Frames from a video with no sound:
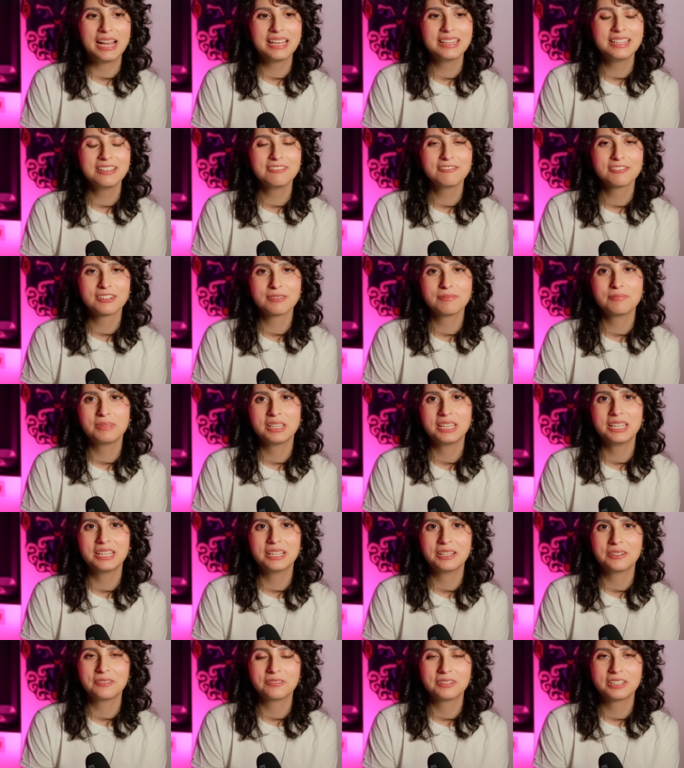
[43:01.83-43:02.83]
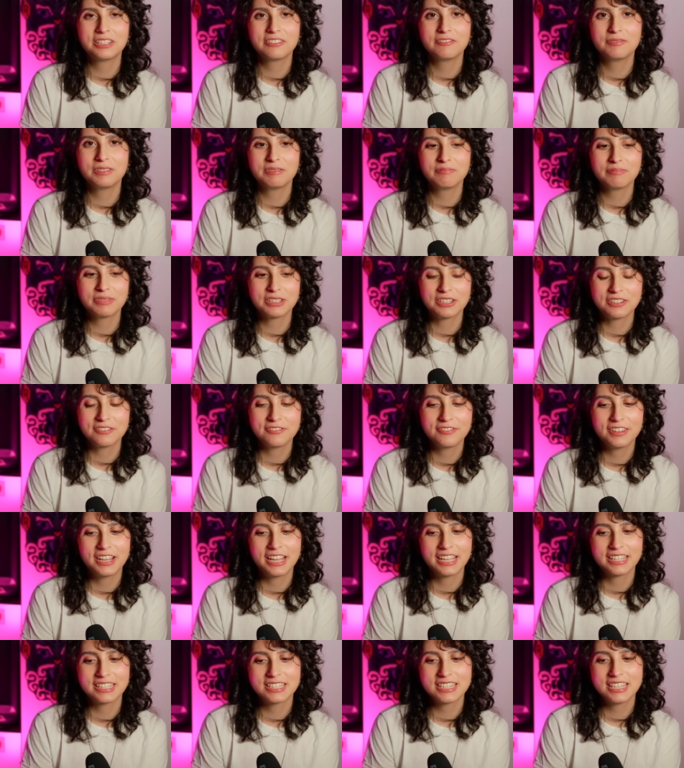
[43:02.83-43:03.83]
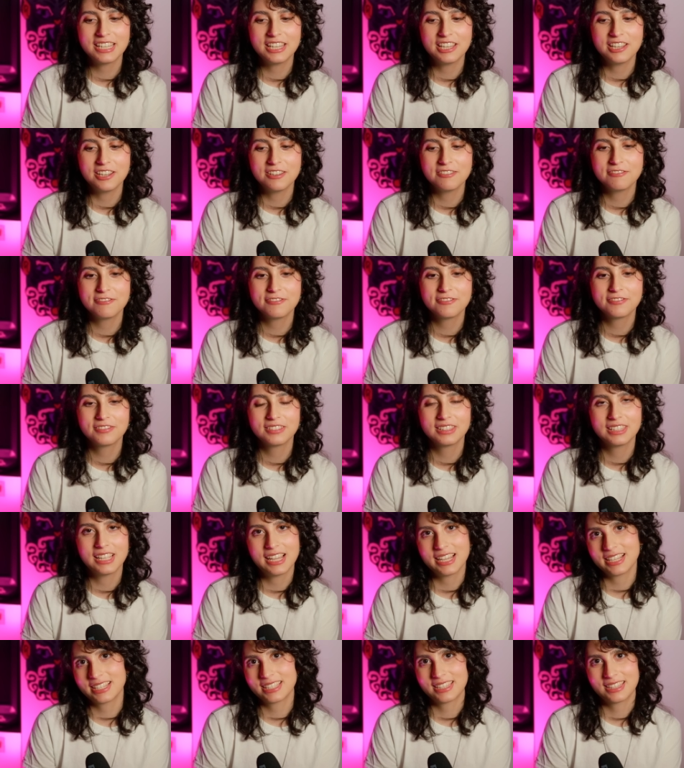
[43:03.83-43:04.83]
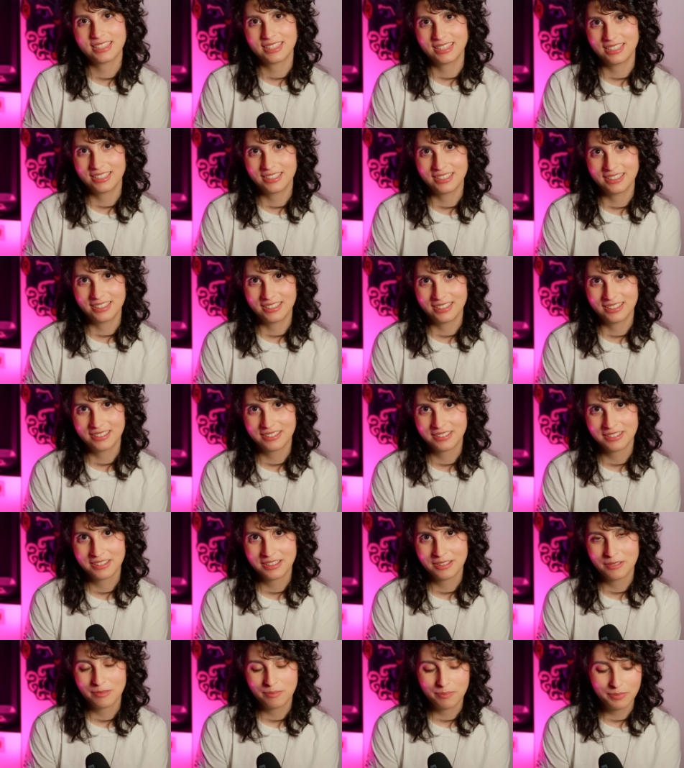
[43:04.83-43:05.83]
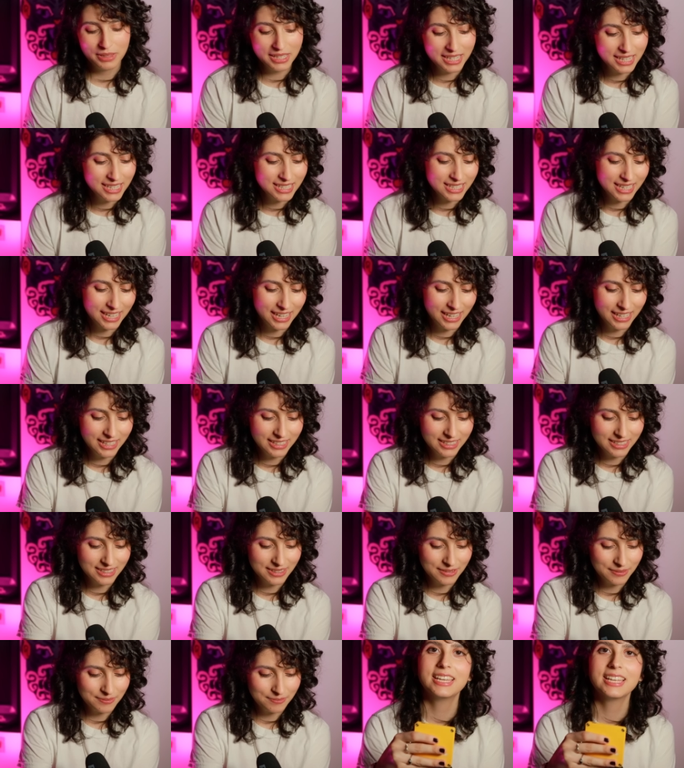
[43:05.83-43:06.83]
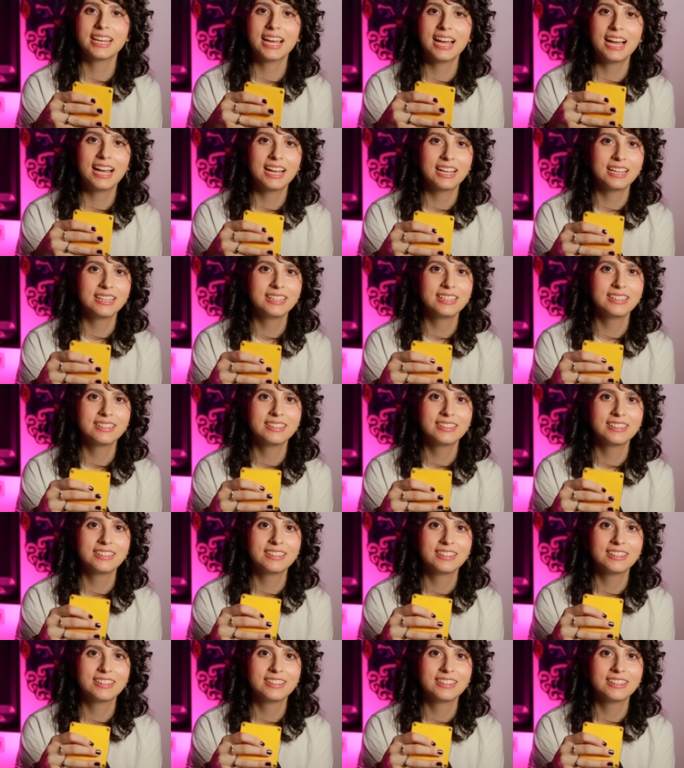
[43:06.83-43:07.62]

I think for me, it would have been perfect if, like the Playdate, it had